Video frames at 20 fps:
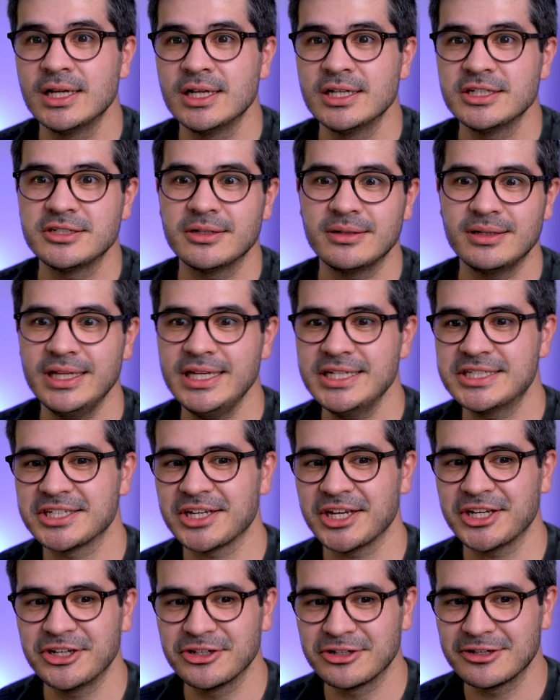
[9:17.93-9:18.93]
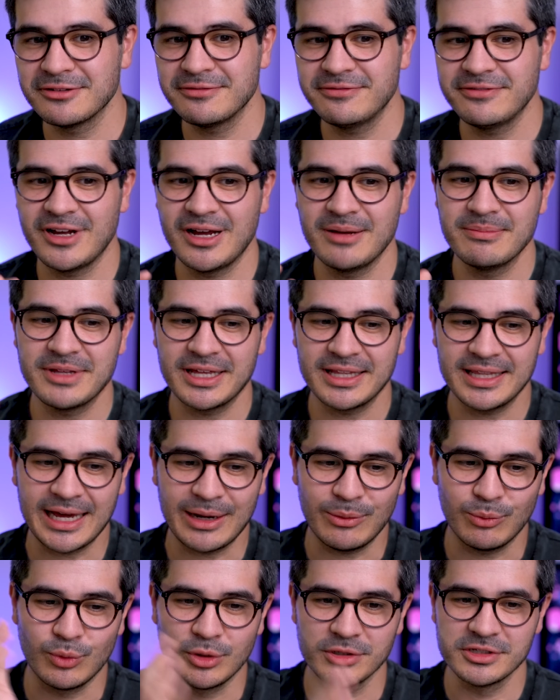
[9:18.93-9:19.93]
So at least I could confirm that
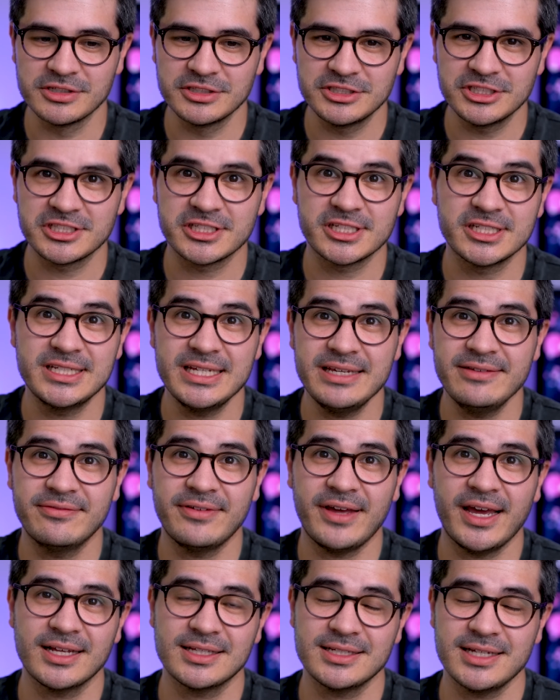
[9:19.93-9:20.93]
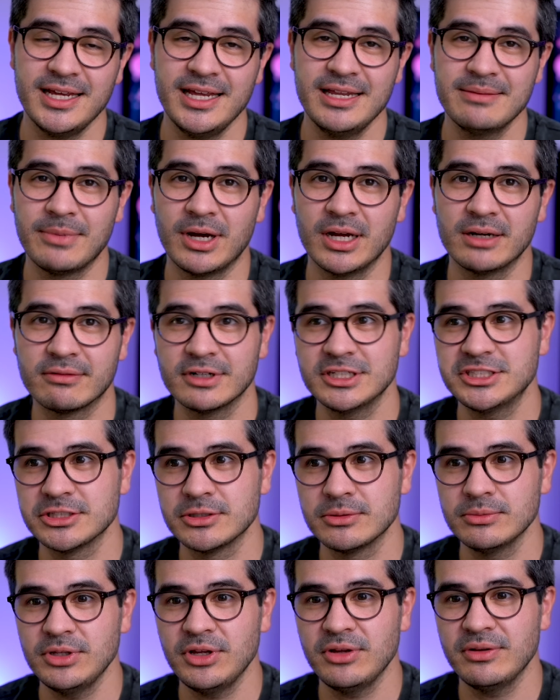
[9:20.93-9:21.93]
that wasn't just a defect in my
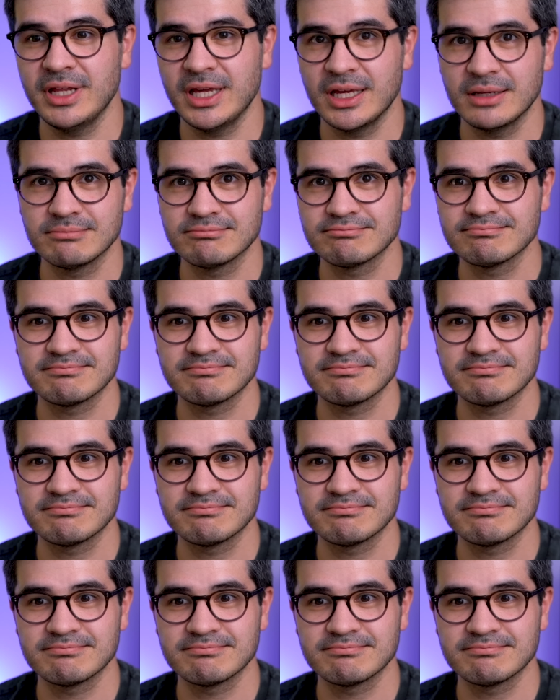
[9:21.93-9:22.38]
original unit.